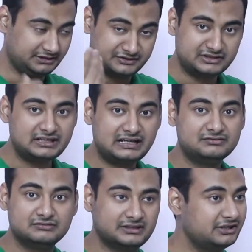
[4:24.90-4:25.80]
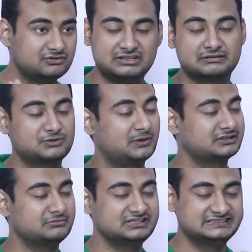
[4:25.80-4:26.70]
in real life radio
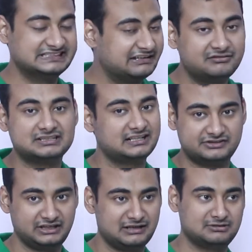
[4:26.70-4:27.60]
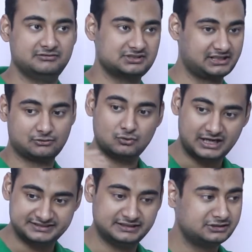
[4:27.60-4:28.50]
spectrum is never that reliable where it's like oh
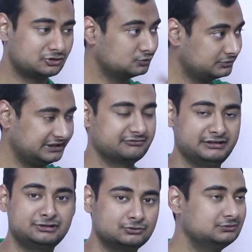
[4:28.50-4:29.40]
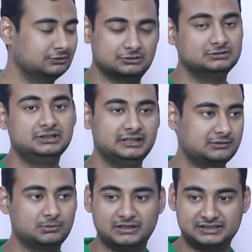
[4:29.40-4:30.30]
i sent two it went two no
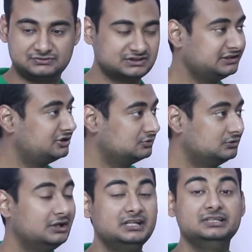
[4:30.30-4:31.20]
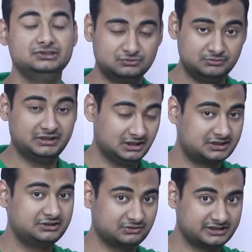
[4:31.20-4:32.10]
it would be like you sent two you would be
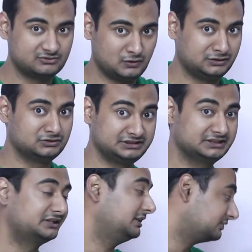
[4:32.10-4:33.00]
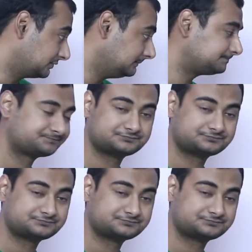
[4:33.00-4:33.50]
lucky to get one on the other end so